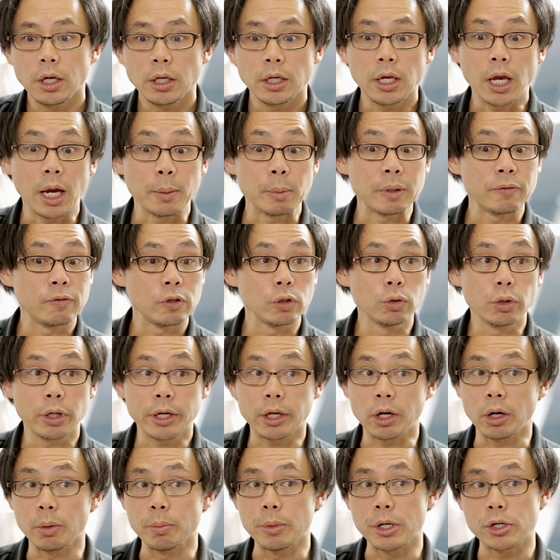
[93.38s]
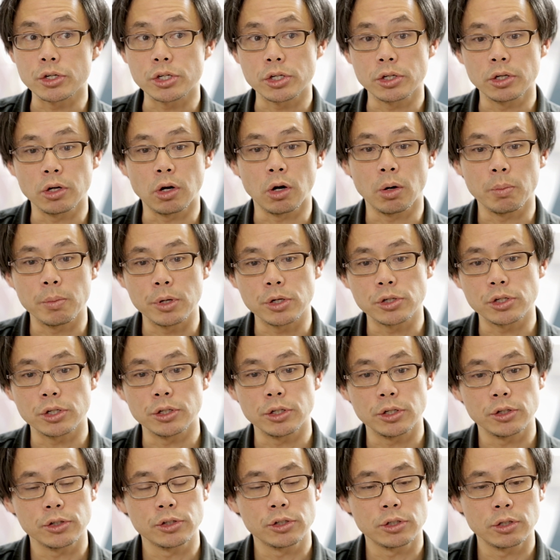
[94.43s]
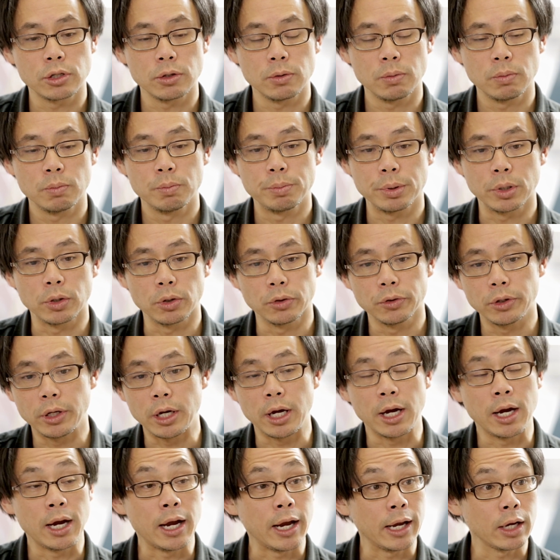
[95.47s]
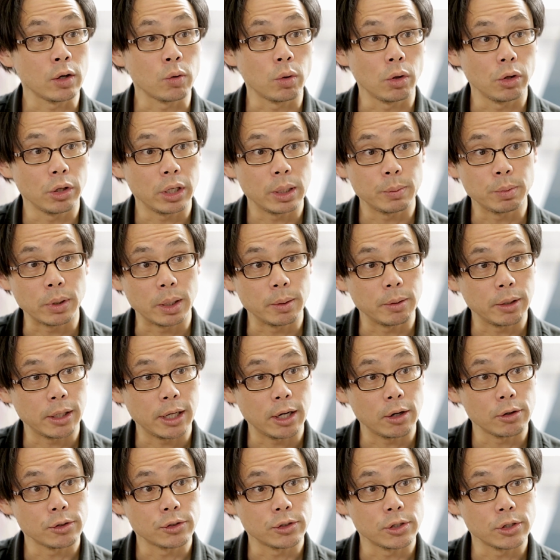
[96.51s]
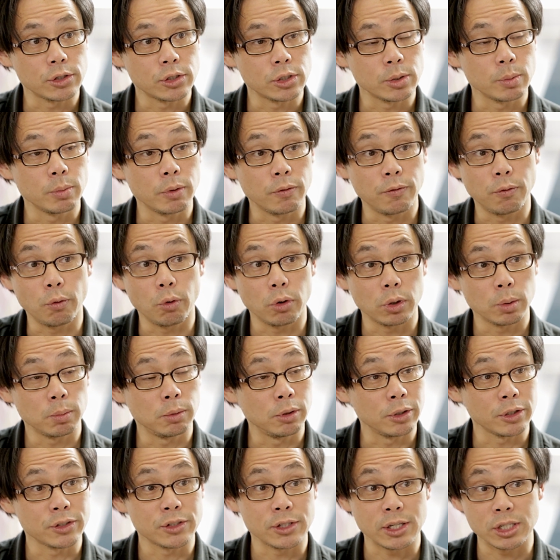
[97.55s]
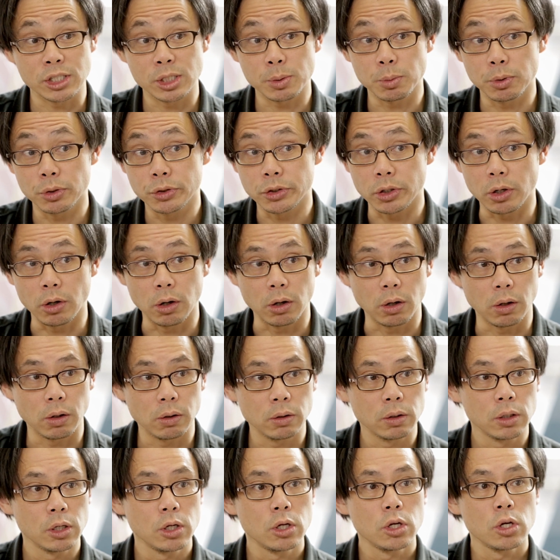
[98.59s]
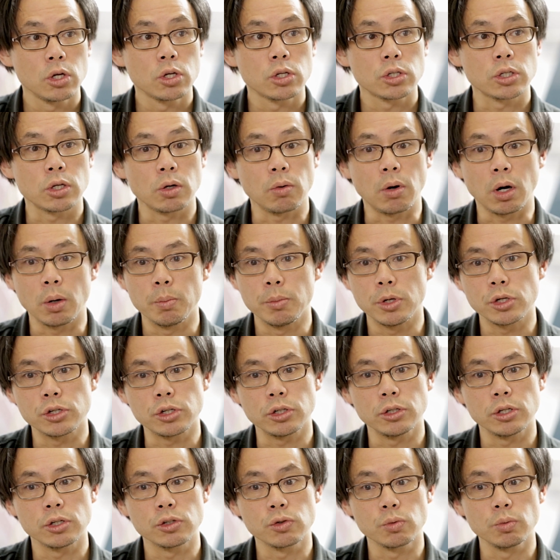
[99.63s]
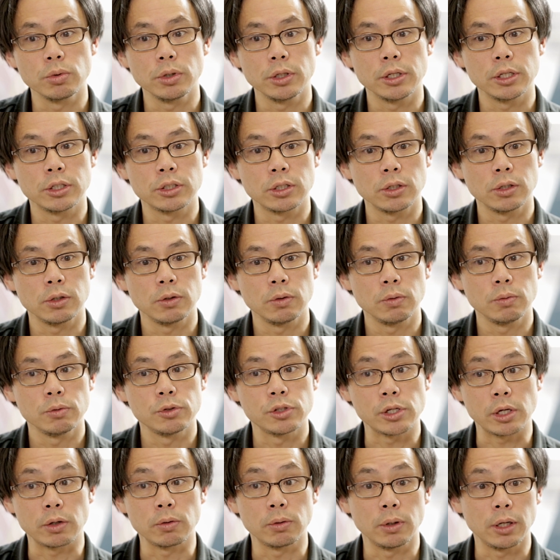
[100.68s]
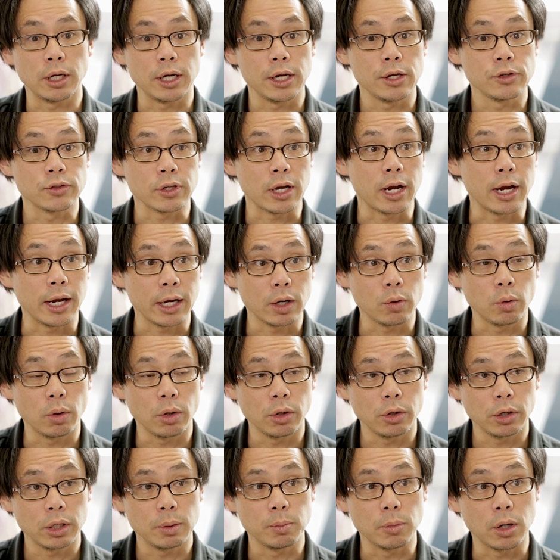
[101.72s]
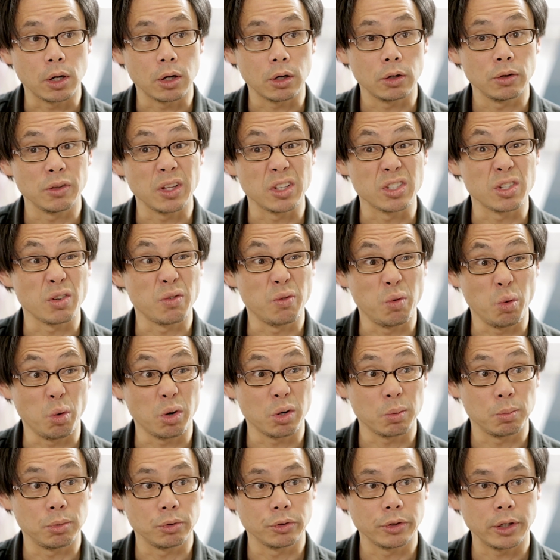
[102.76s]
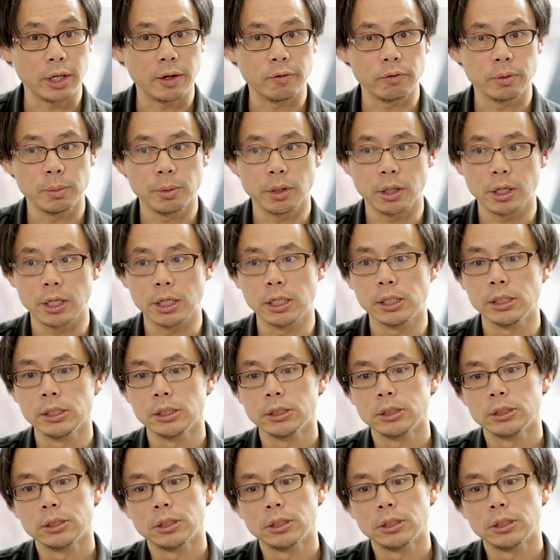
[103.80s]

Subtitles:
Yeah, I mean, if you look at our mission is to build a high-quality primary care system, affordable, accessible to all. So our mission is really to generalize a high-quality model that's affordable to everybody.